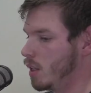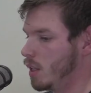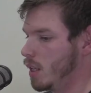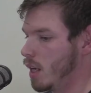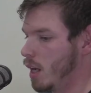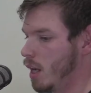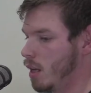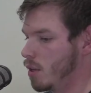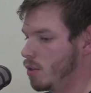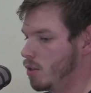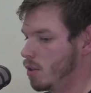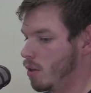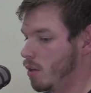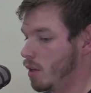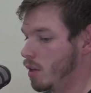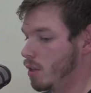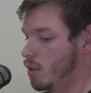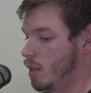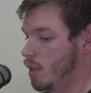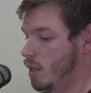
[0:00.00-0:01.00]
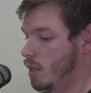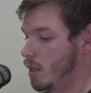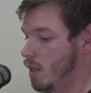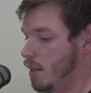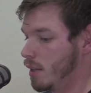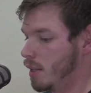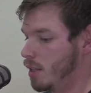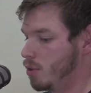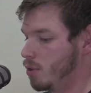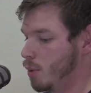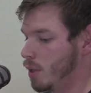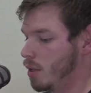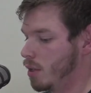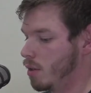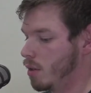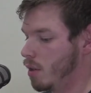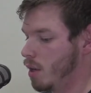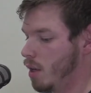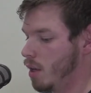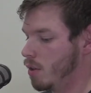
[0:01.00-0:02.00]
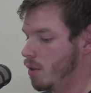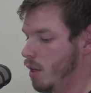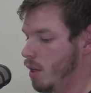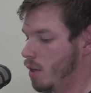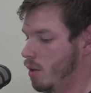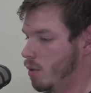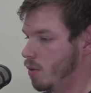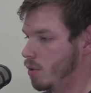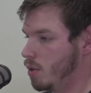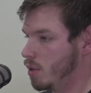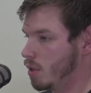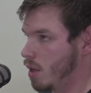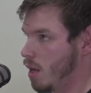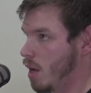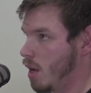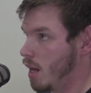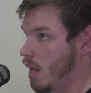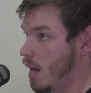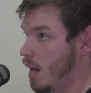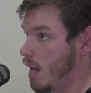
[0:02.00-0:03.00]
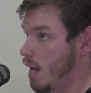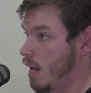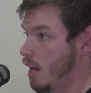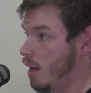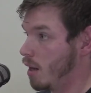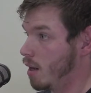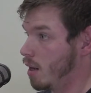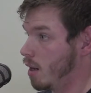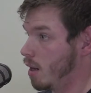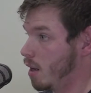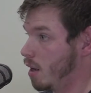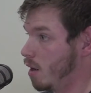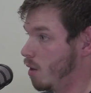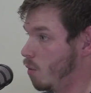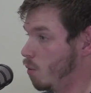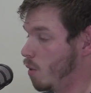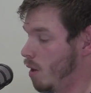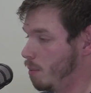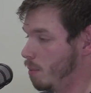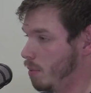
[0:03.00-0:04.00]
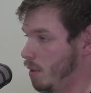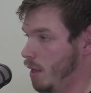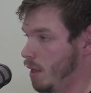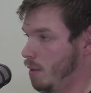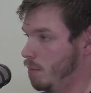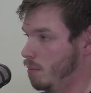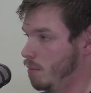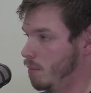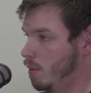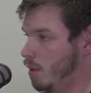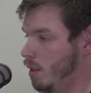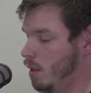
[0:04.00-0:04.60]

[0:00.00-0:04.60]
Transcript: Yeah, so Saturday the 29th, it'll start at 1 p.m.